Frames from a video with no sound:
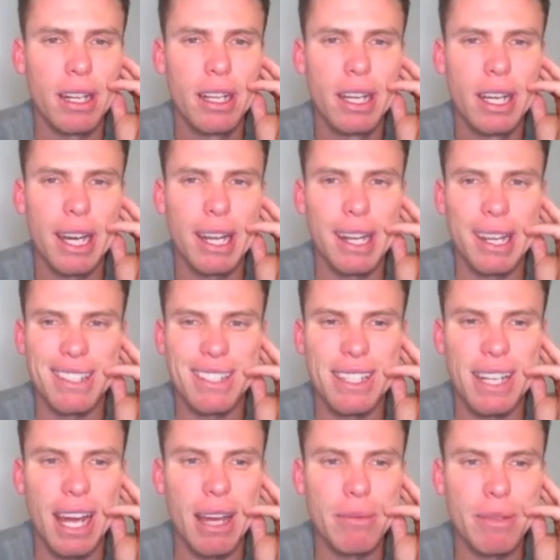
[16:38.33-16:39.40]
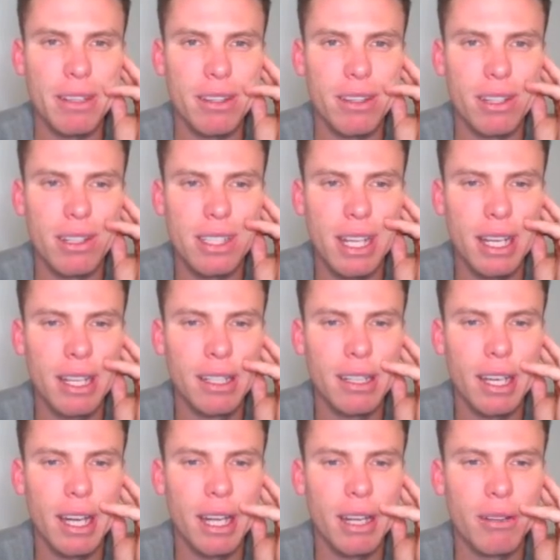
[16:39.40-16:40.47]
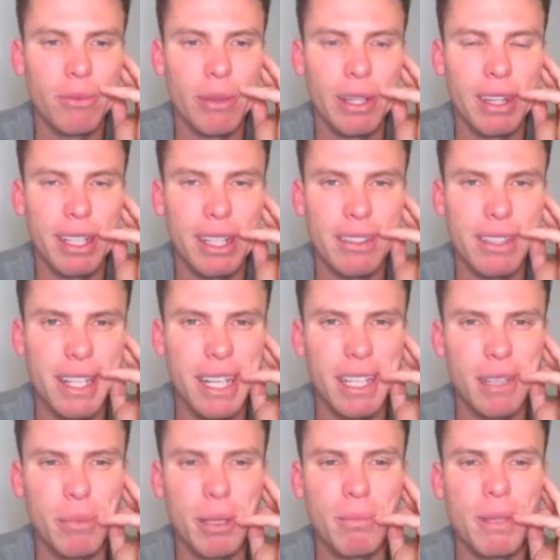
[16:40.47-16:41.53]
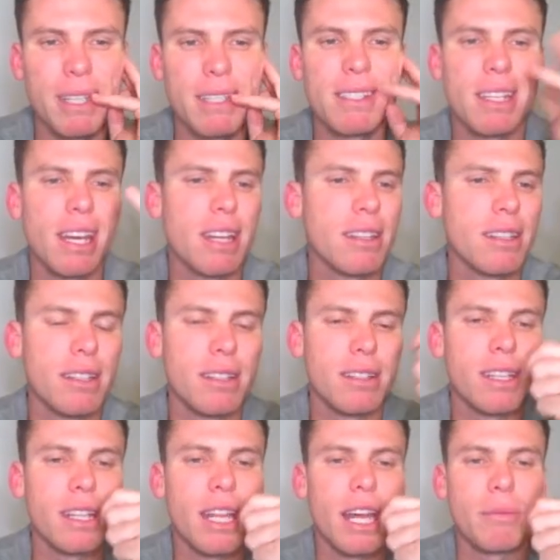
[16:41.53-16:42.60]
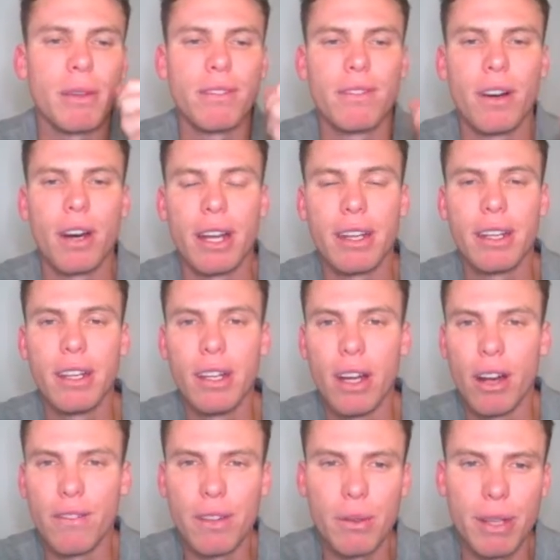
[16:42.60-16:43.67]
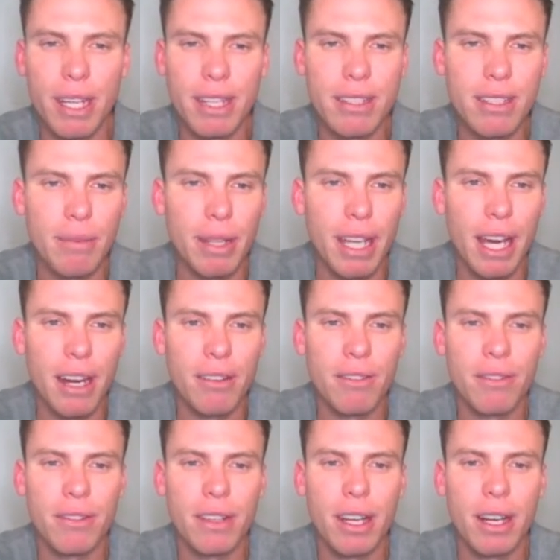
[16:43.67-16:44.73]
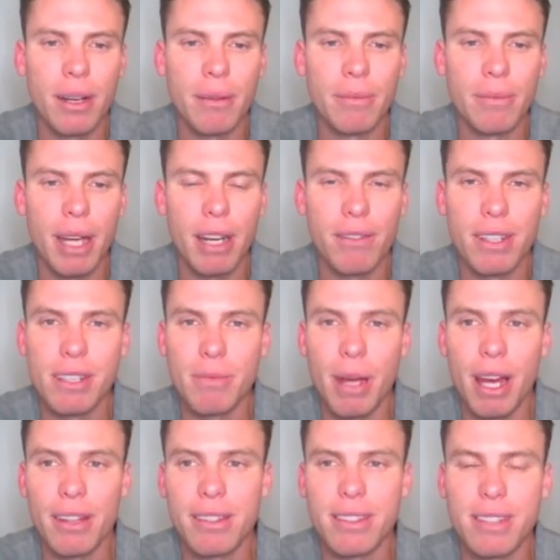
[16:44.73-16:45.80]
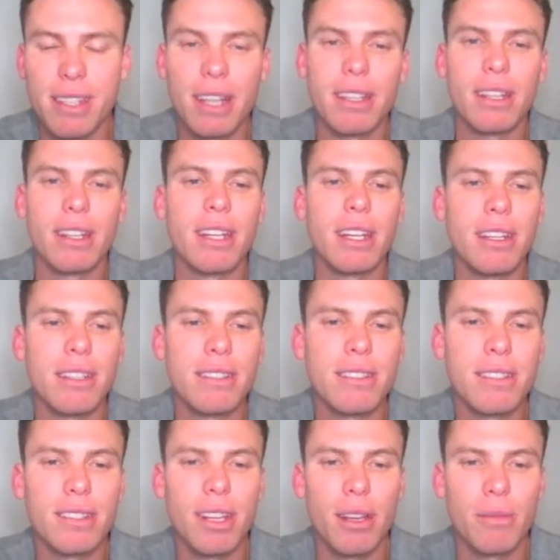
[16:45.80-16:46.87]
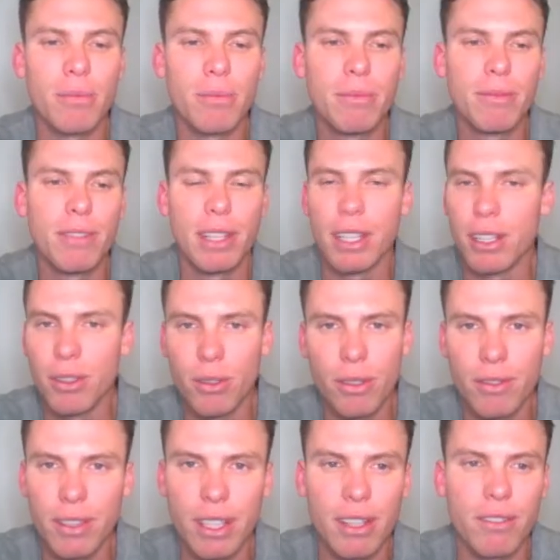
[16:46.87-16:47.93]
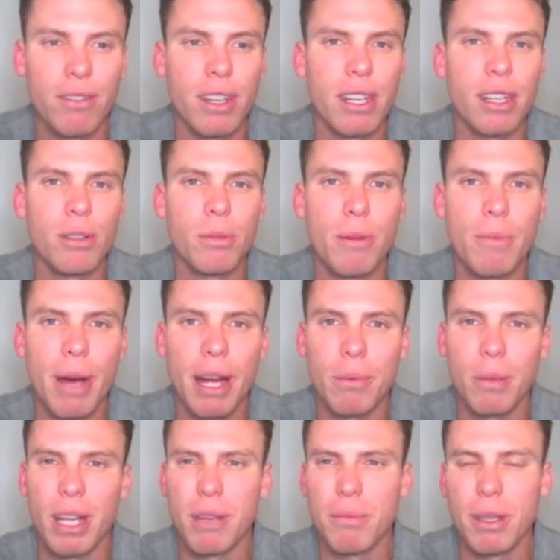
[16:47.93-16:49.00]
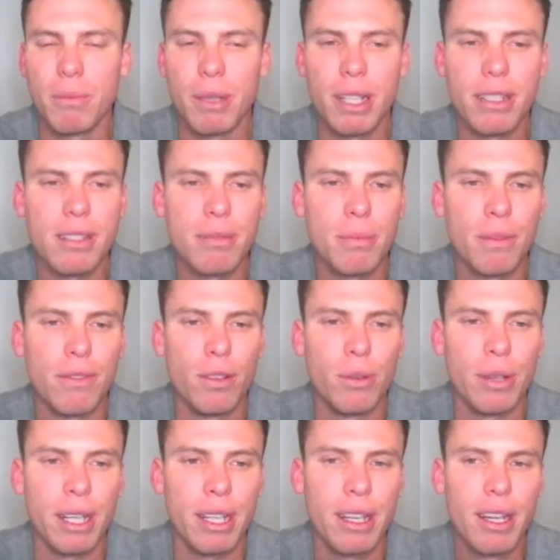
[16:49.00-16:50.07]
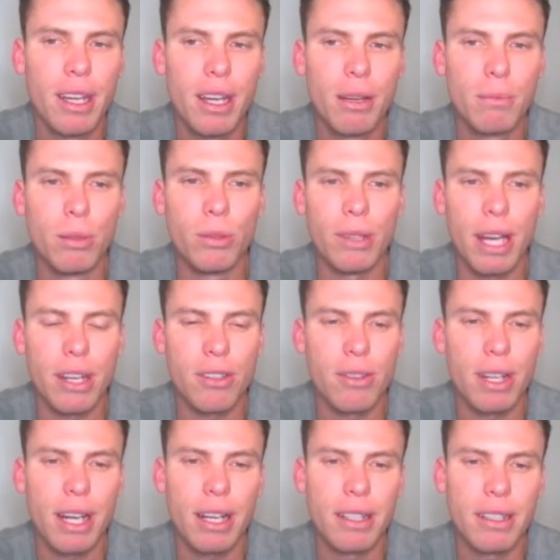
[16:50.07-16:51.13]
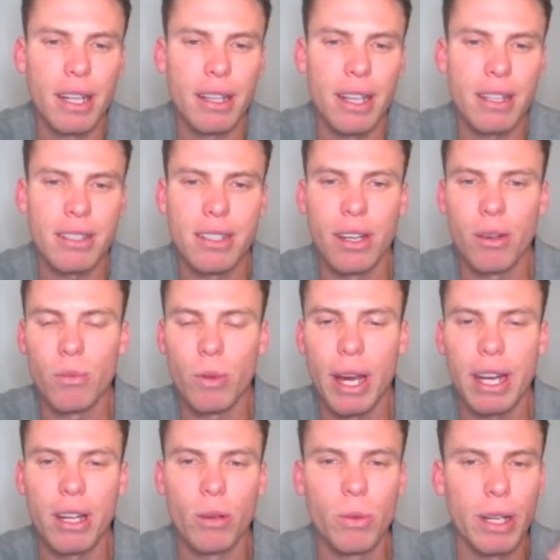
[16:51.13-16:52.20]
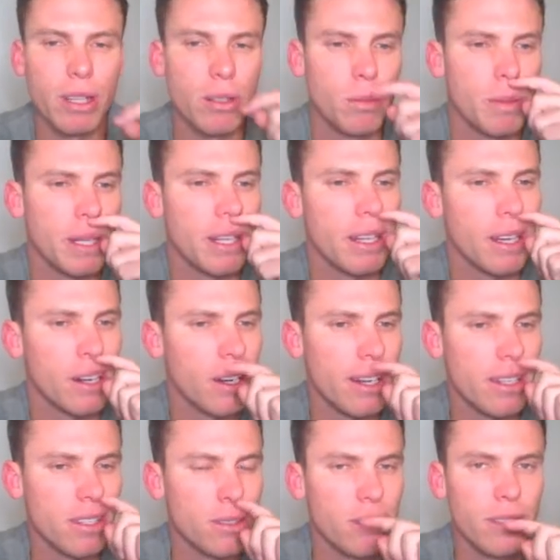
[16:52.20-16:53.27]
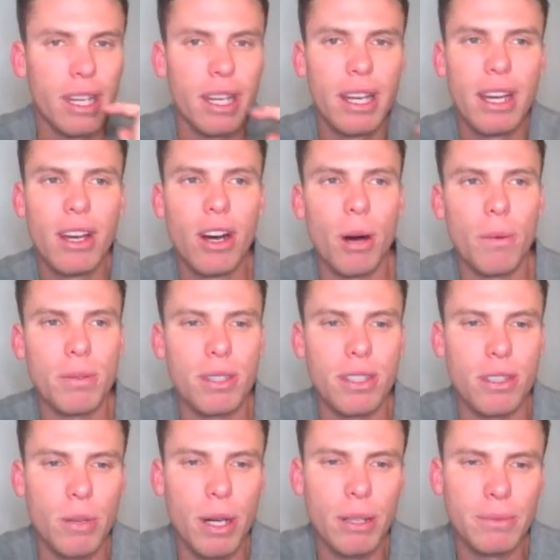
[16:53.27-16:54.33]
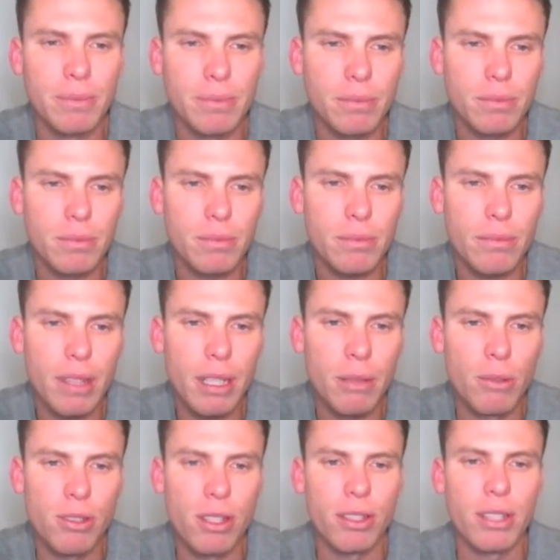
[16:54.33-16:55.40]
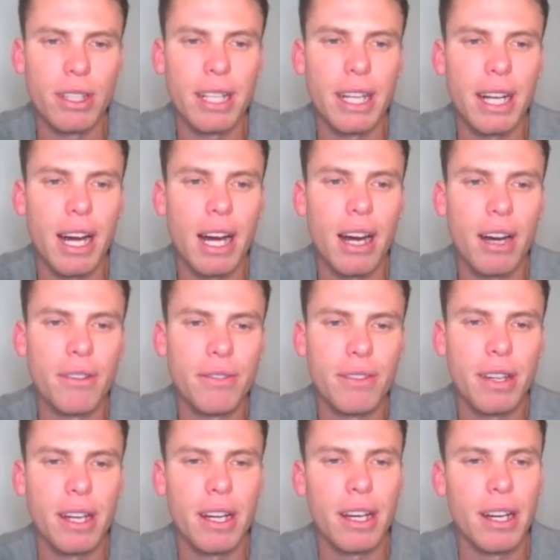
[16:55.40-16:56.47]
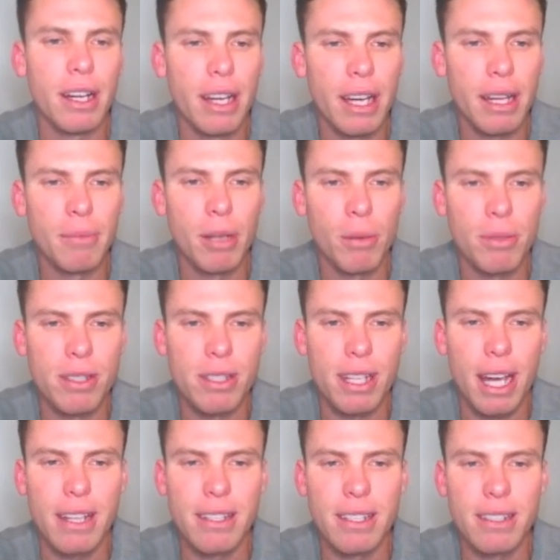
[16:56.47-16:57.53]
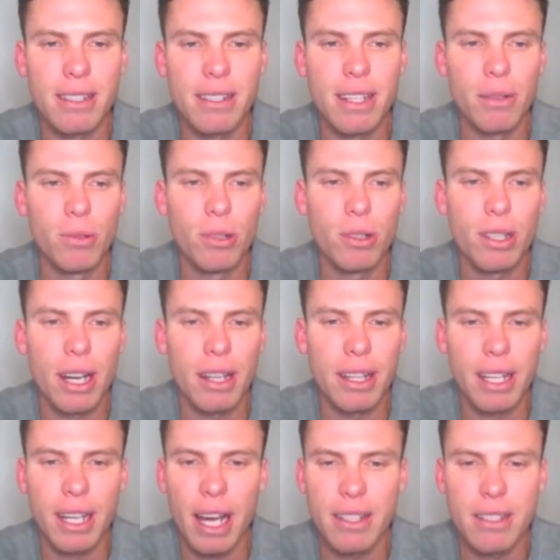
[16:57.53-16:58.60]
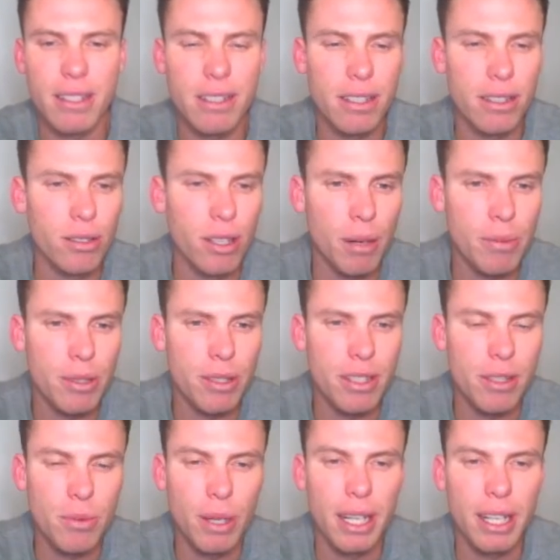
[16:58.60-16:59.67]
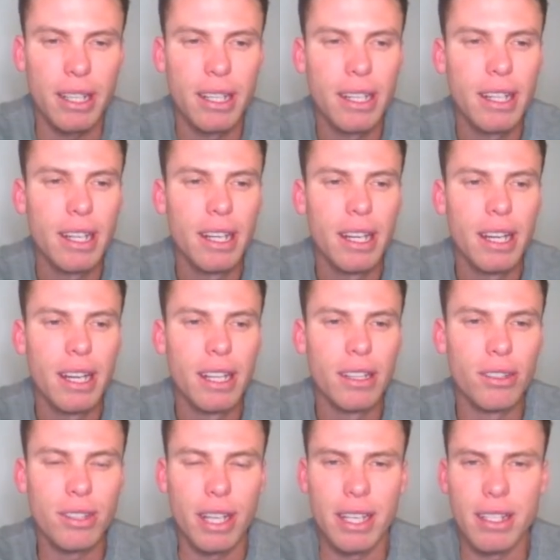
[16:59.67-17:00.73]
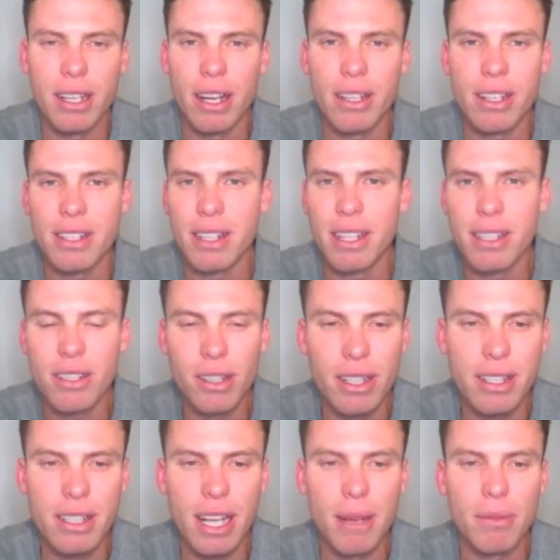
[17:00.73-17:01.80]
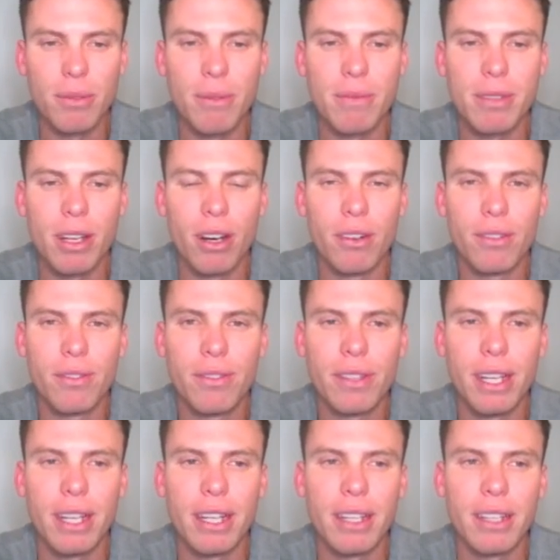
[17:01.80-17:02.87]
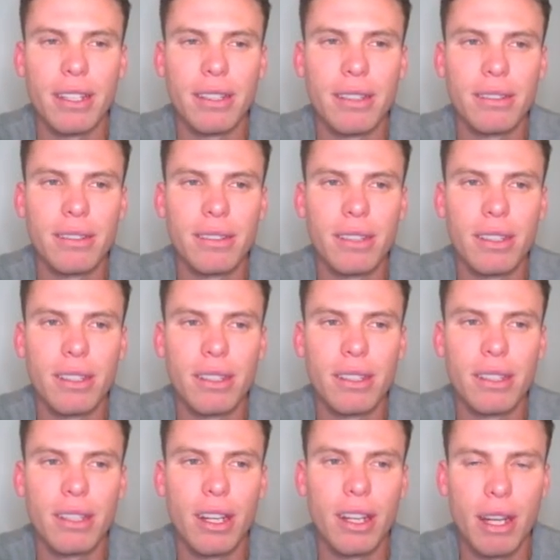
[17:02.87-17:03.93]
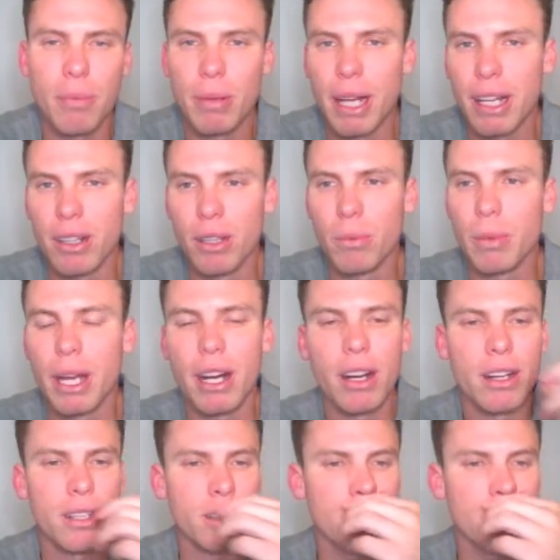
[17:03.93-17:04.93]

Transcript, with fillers: and he gets named in 13 and we think he's going to get the big minutes again, then, then that'll be fine. Hopefully we hear something out of um, out of his mouth to say that he's you know feeling good, feeling fit, and he'll be back playing big minutes before we pull that trigger, unless, you know, waiting a week could be an ideal option as well. I'm also looking to get a half, uh, and my options are Hastings and D Walker. I think Hastings is a good option this week. Looks like, you know, as I said, he's got his team to himself. He yeah, they're playing a lot better as